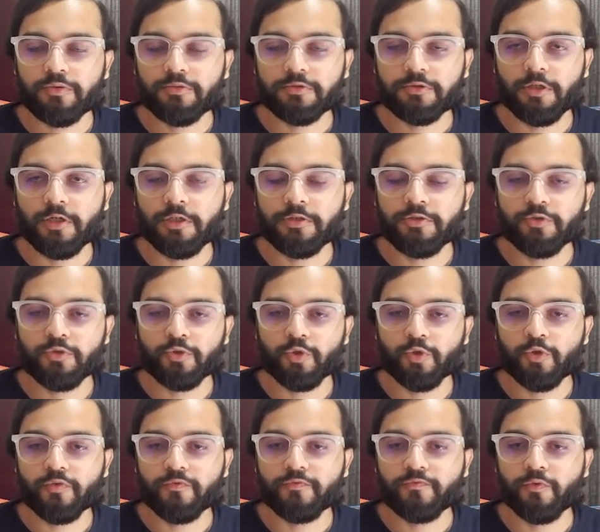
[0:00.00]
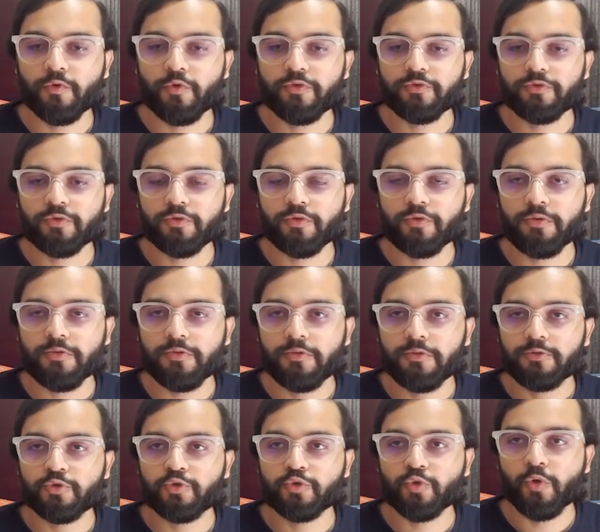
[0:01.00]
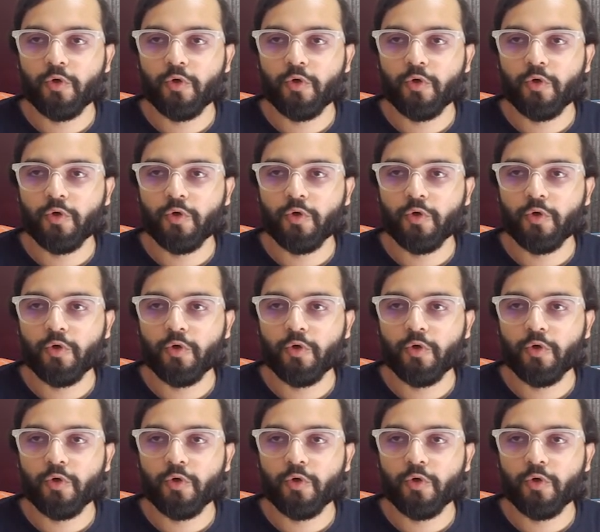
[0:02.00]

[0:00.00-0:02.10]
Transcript: third row, fourth row, so